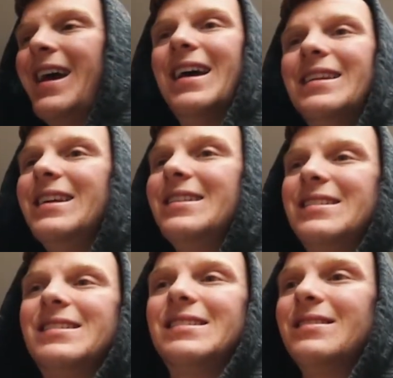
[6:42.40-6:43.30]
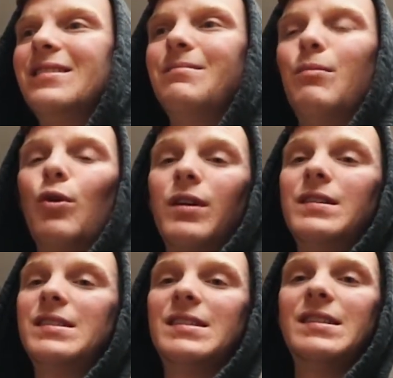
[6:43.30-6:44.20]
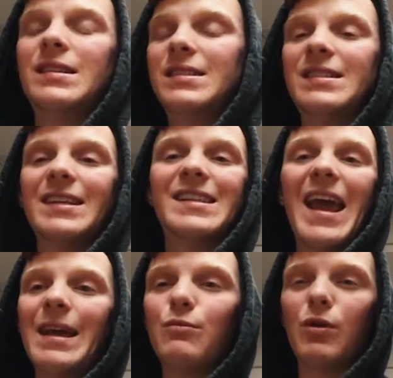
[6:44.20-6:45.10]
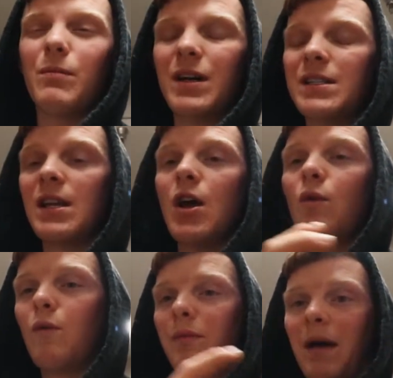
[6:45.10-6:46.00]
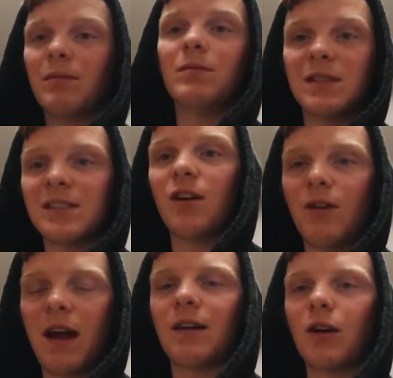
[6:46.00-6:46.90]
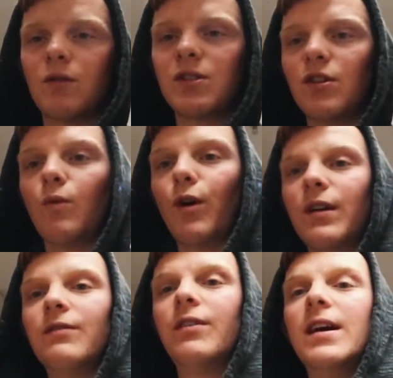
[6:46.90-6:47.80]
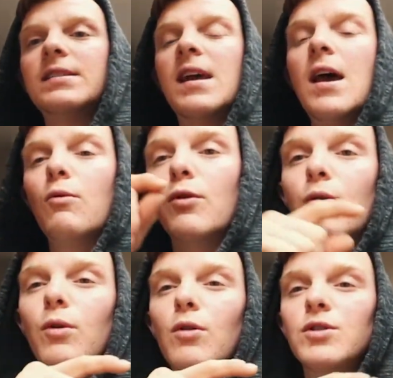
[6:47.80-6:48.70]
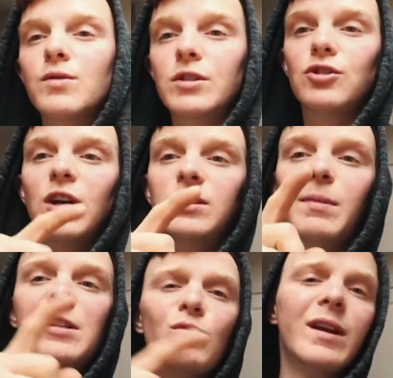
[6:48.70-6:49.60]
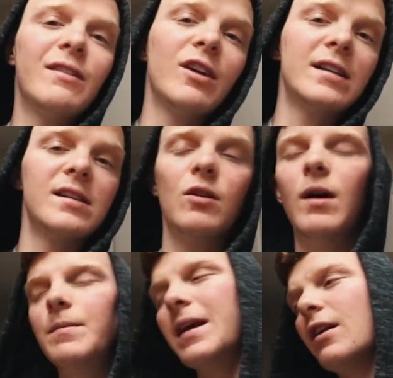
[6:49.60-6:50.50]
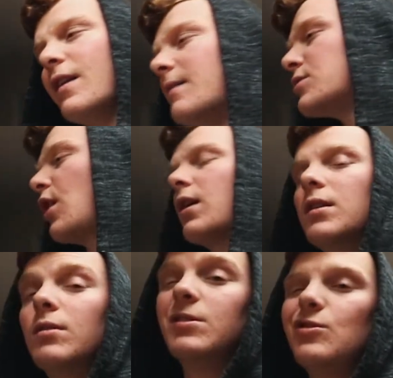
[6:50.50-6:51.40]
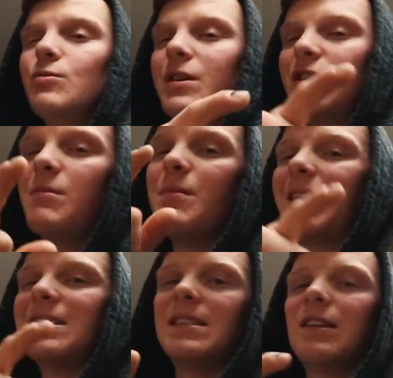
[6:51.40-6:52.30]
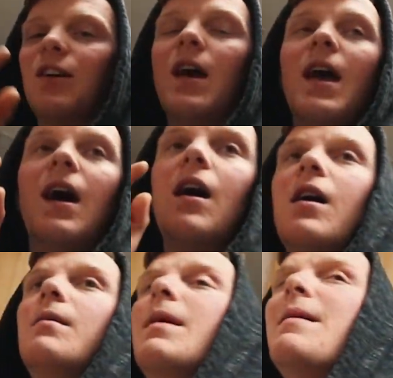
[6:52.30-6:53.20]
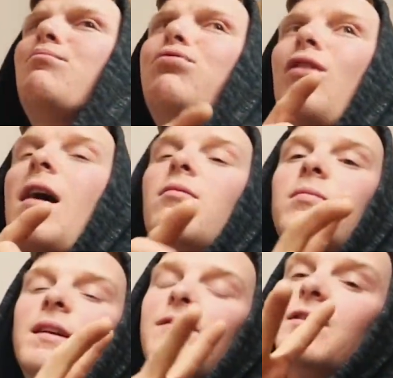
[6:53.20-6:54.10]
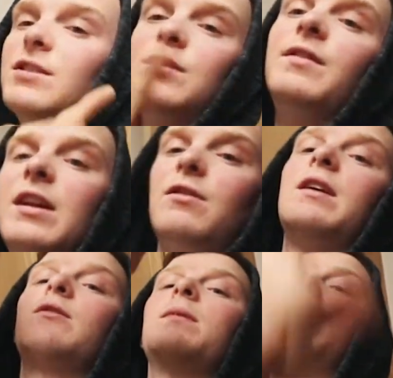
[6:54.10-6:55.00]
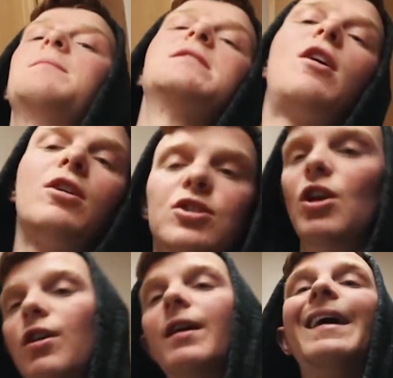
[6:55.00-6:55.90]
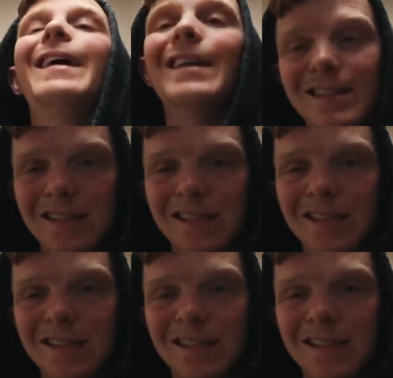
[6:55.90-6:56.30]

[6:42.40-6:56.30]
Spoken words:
at least more than 6 to 8 more months. We'll probably slow down and go into the working phase where we're going to construction. But I just want to give you guys a little update on that. I'm talking a little bit too much. Let me make this dinner and probably finish the video here, but let me talk to y'all in a